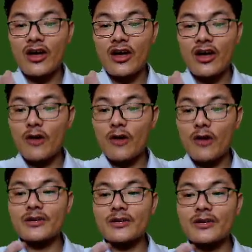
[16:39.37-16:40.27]
on
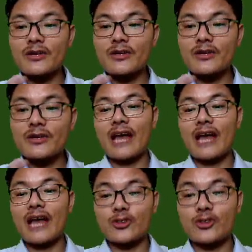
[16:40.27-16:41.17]
bursting
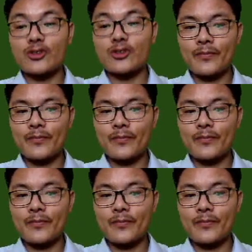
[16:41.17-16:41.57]
lysosome,